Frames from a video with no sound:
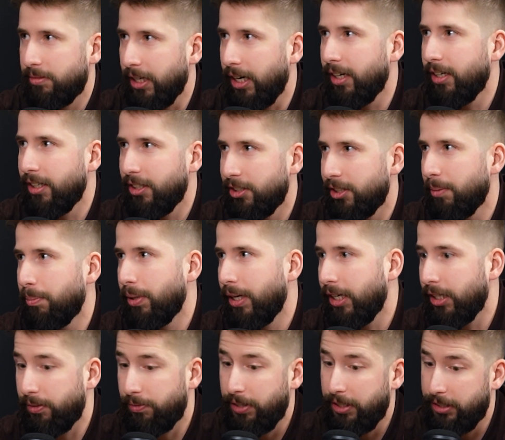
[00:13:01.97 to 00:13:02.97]
That is the
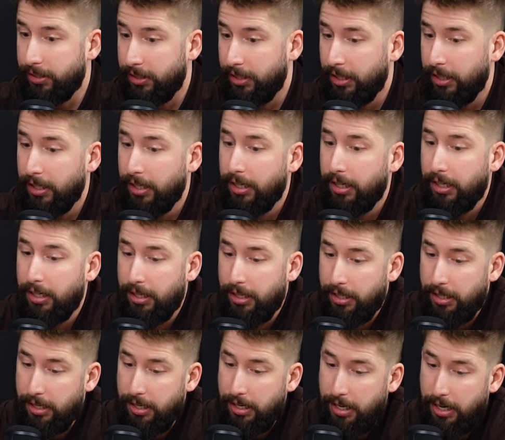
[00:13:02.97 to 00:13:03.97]
plan of it.
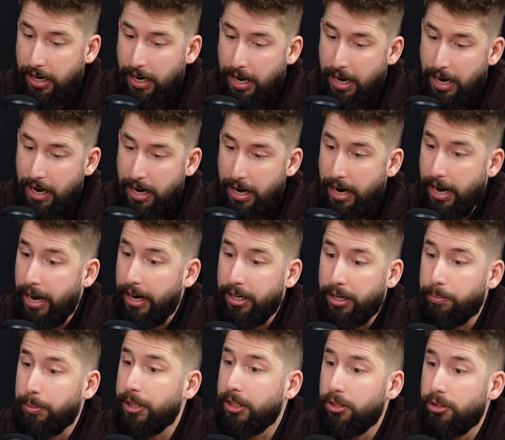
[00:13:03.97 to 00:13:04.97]
And
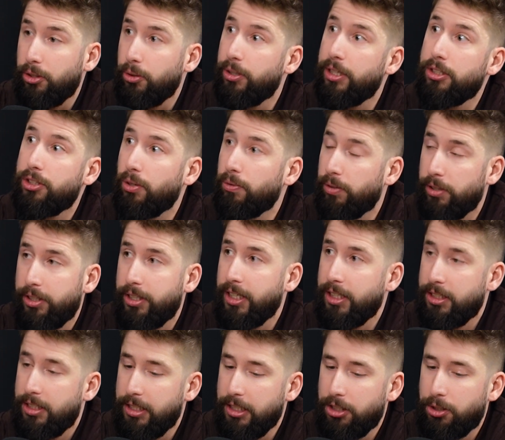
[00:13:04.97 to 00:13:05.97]
I'm going to do this over the
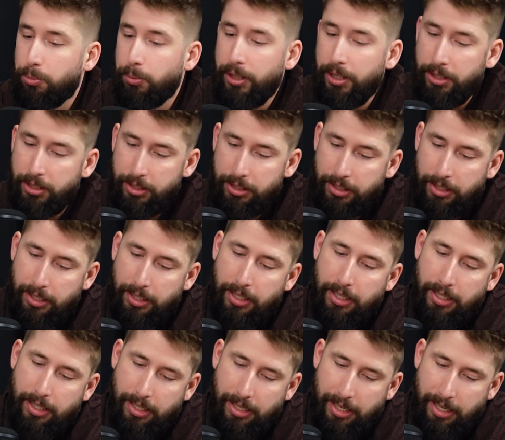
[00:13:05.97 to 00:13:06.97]
next 6 weeks.
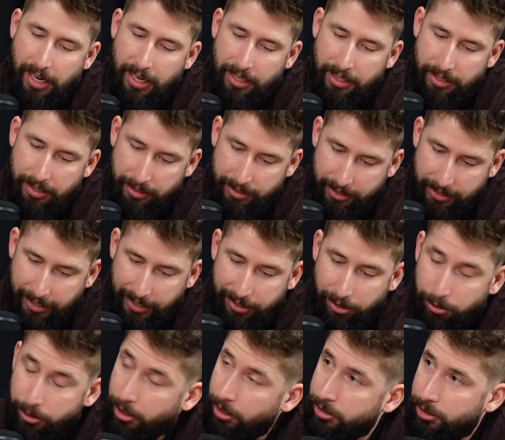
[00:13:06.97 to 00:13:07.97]
Set
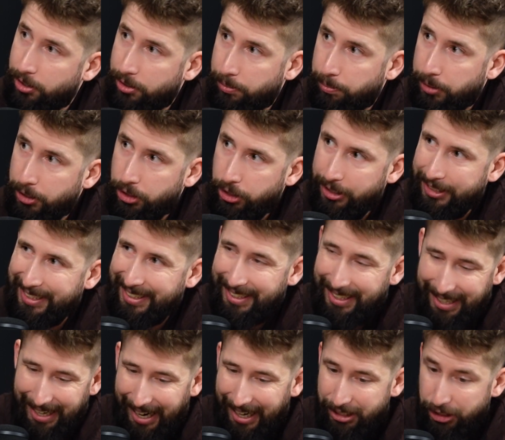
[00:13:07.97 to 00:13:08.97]
out onto the mission and
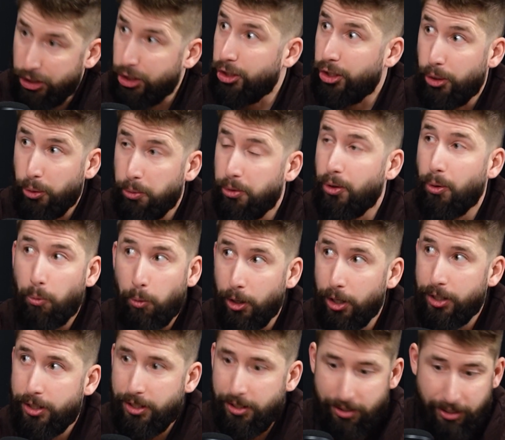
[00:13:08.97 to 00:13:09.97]
execute the
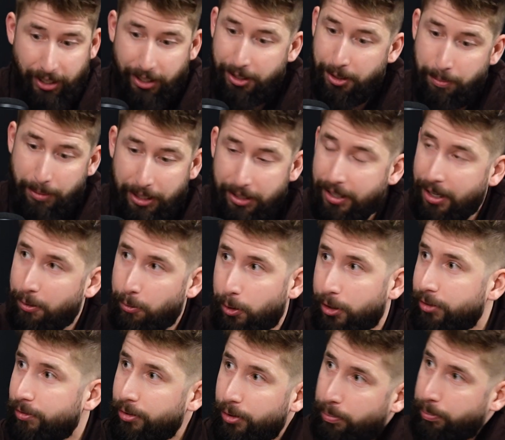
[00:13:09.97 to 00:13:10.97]
work. Okay, you made that
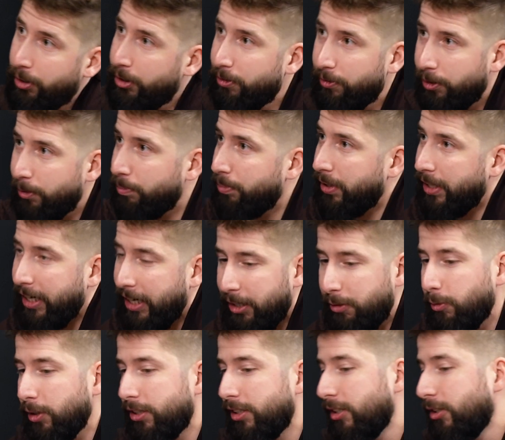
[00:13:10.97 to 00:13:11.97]
wonderful, beautiful
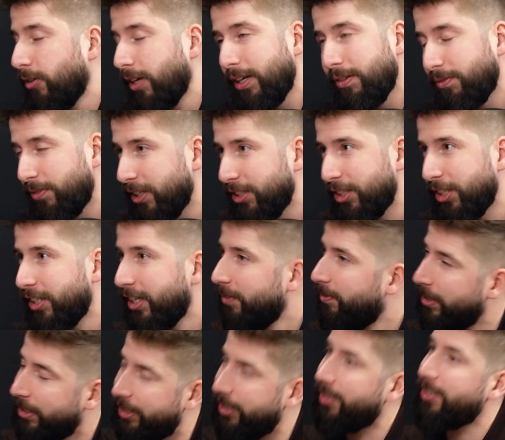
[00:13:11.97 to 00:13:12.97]
plan with the great vision of
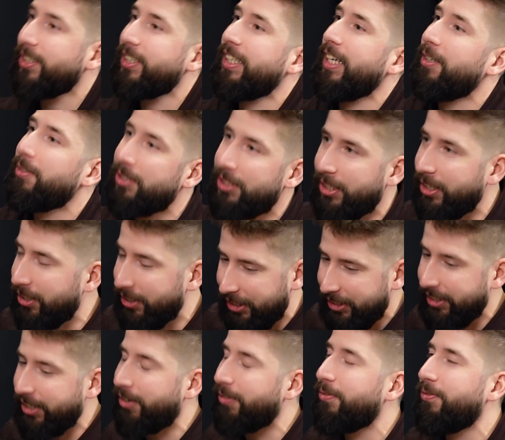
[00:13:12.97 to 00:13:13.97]
it. It all sounds good
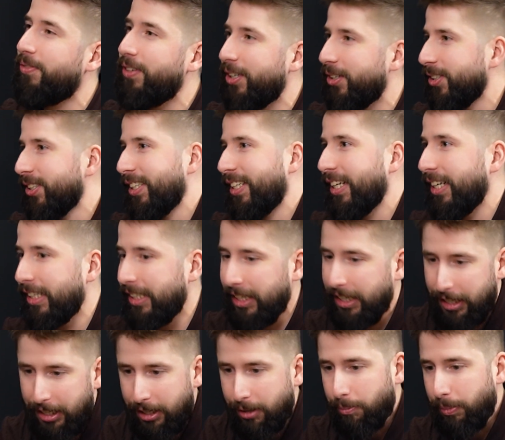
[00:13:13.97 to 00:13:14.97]
and it all feels good.
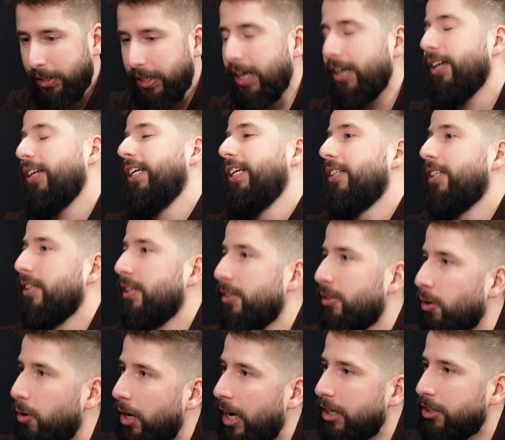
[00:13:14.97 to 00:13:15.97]
But now you need to
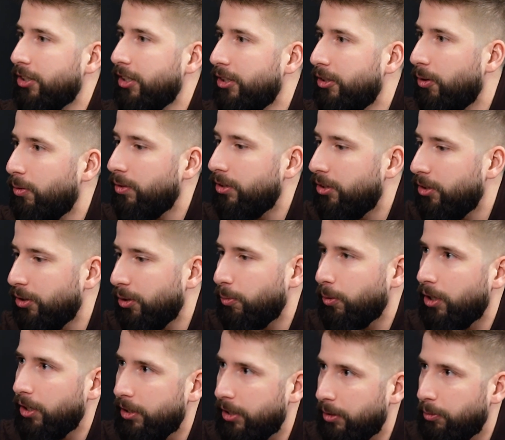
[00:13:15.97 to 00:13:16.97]
go and do the
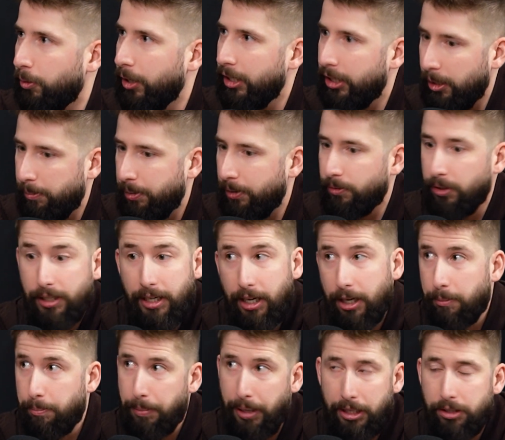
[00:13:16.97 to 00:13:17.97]
work and wake up every day
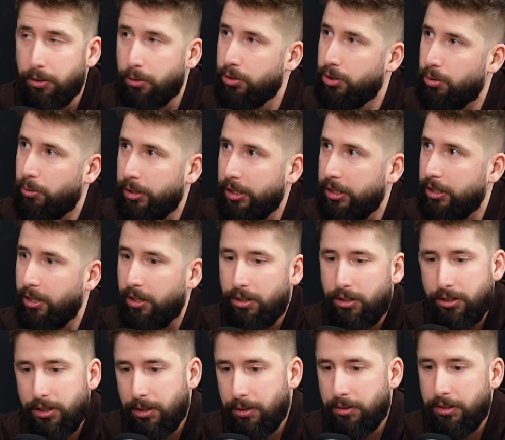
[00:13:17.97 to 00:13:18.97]
and make those 20
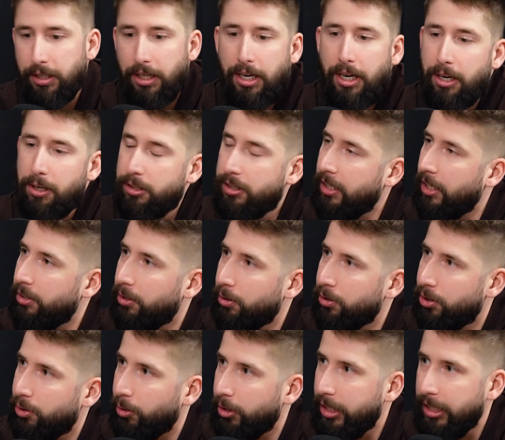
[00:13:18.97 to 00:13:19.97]
calls and send
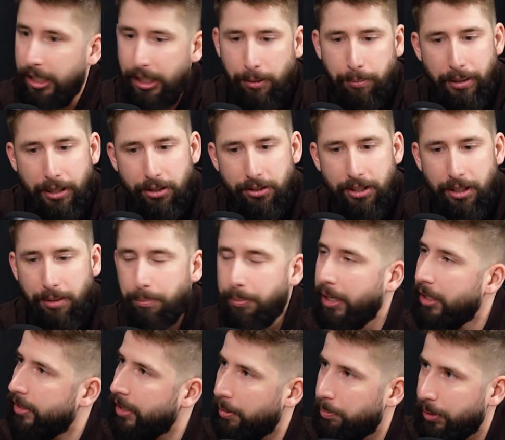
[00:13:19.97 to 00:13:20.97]
those 20 emails and
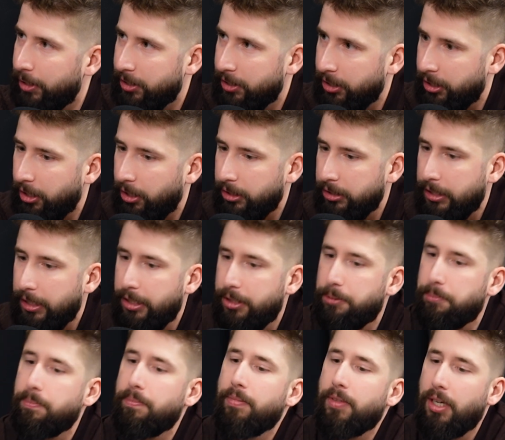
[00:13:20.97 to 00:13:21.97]
make that piece of
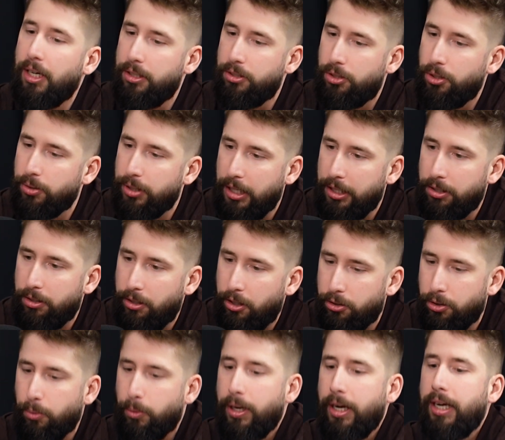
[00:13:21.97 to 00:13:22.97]
content and do that
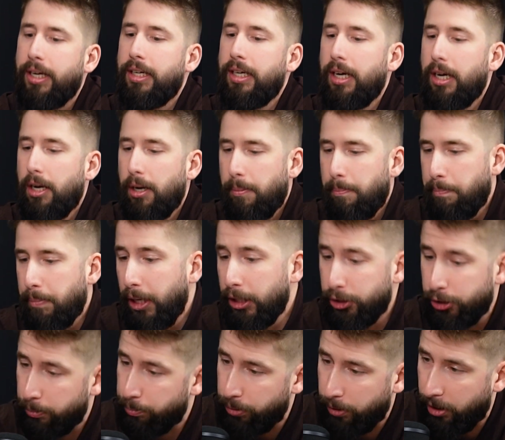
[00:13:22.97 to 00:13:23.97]
along the way.
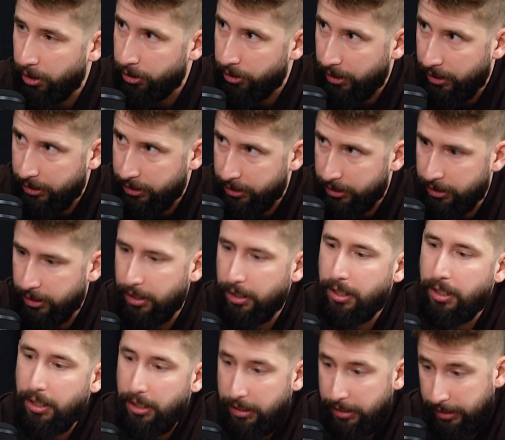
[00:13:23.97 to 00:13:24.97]
Measure progress.
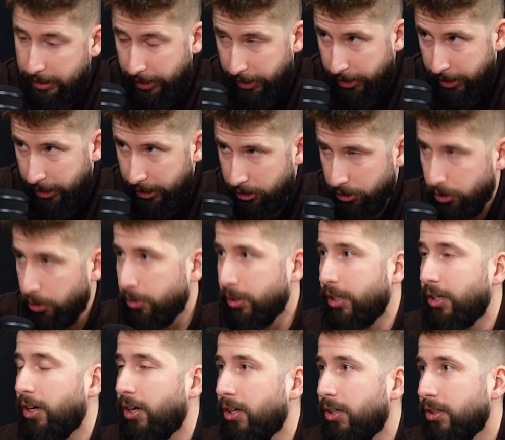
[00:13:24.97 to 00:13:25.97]
Did I do the
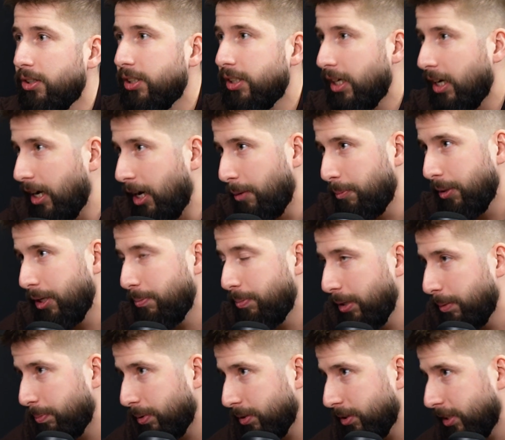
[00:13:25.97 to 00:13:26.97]
calls? How many
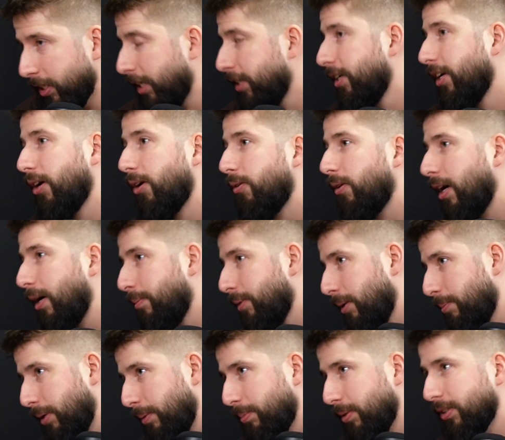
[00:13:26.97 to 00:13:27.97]
people said no? How
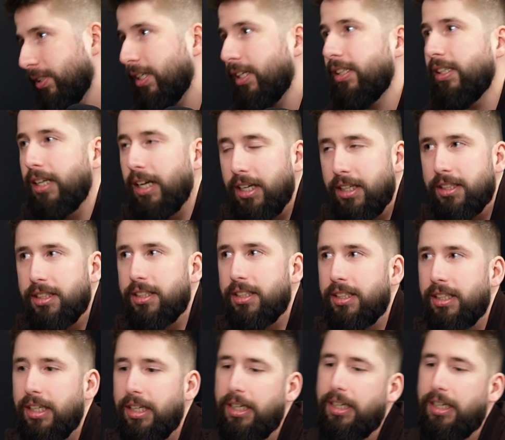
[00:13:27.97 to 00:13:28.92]
many people said yes?